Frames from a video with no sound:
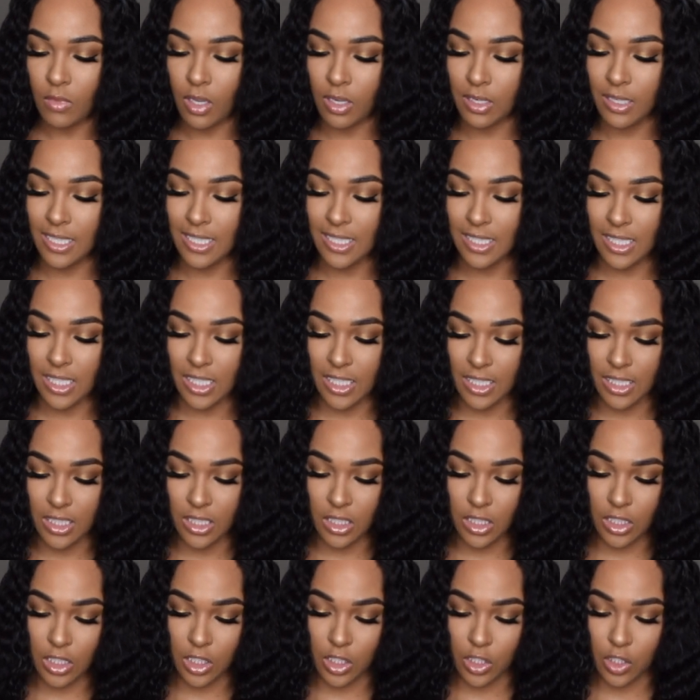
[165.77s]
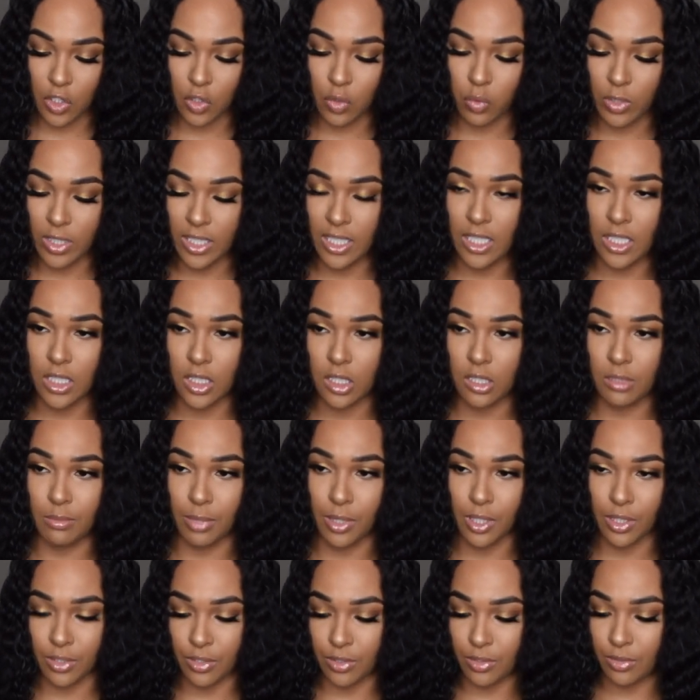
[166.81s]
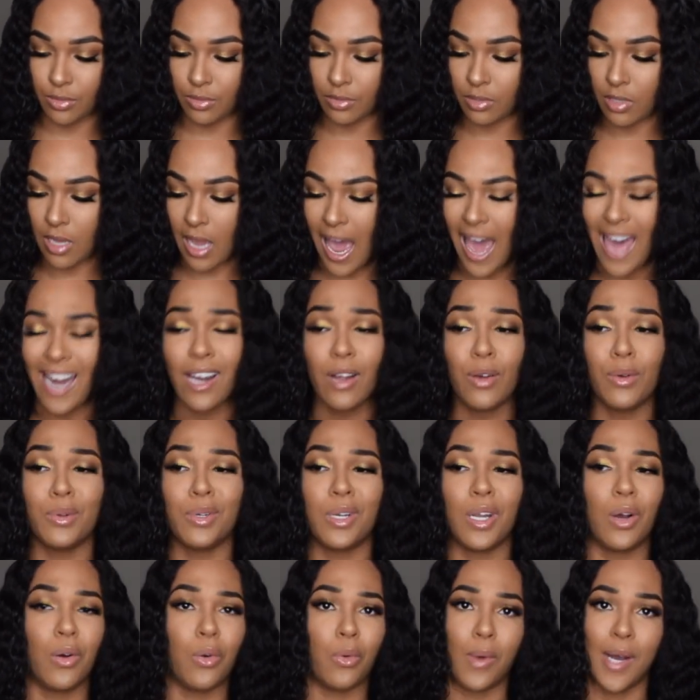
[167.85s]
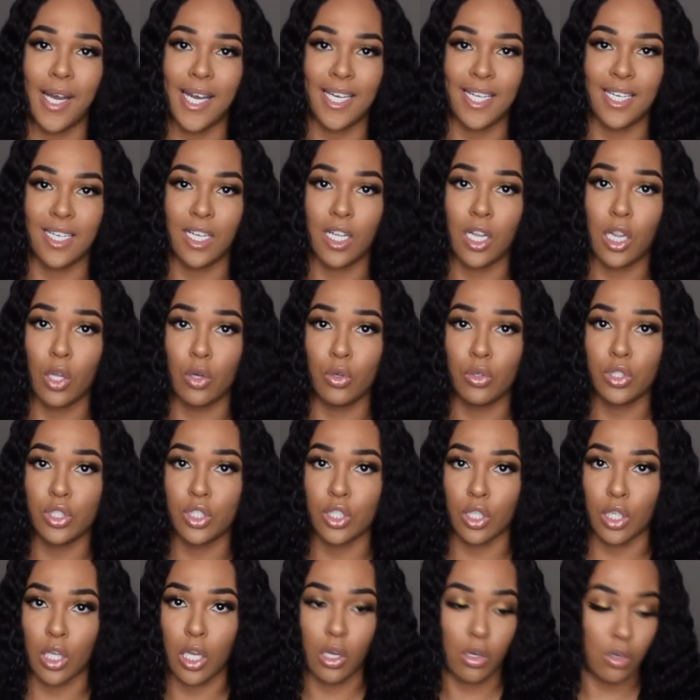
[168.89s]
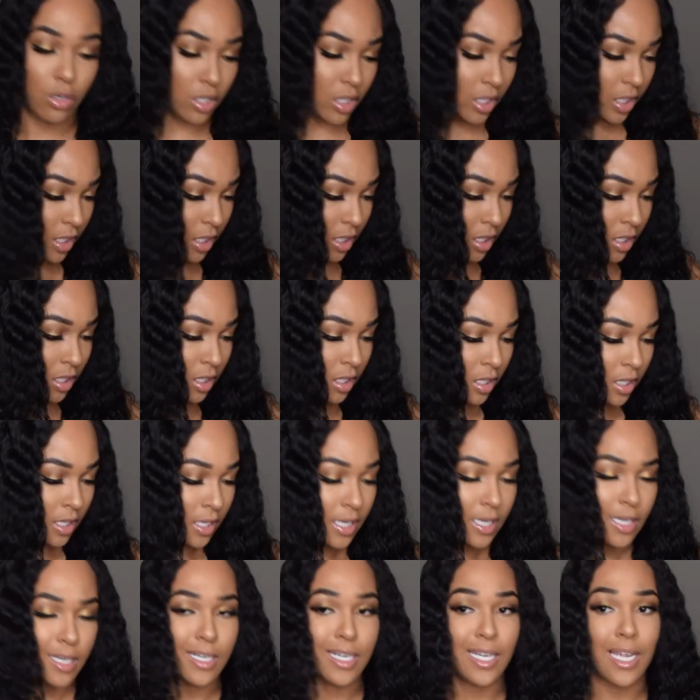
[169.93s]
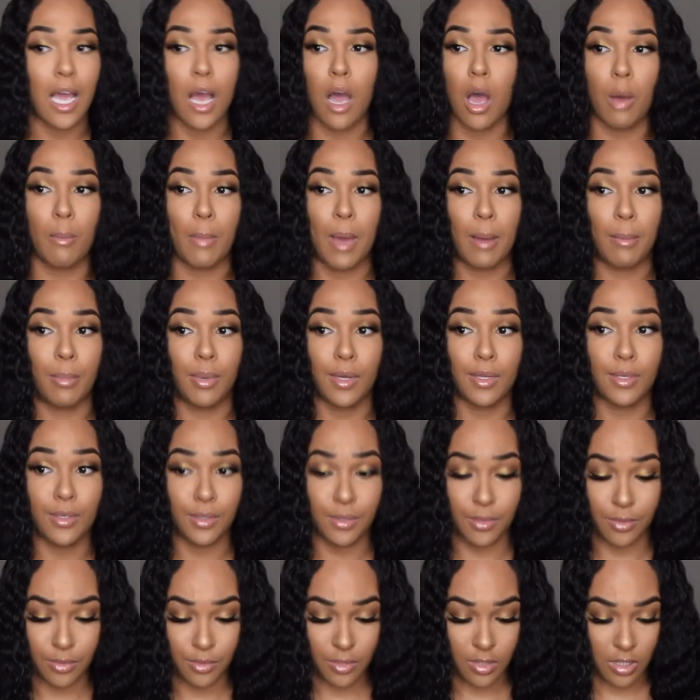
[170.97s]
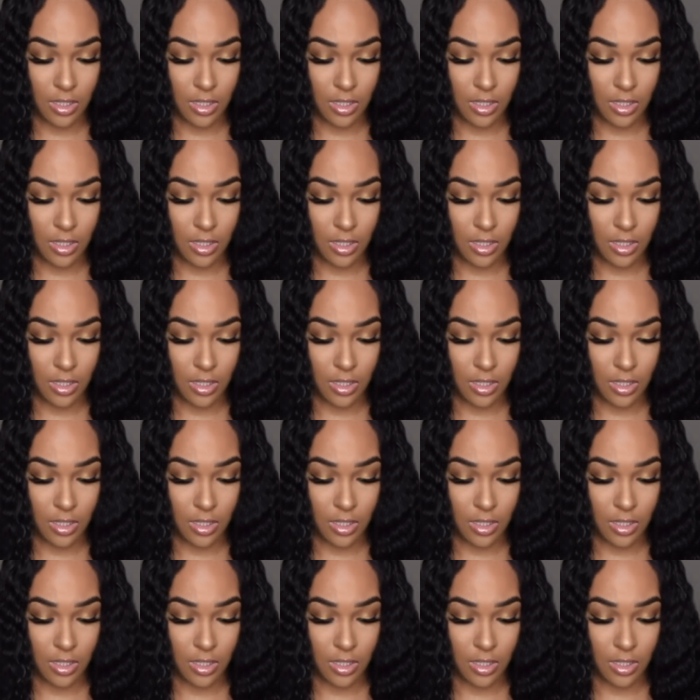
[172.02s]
this is the 20-inch bundle. I don't know why the closure longer than all my bundles.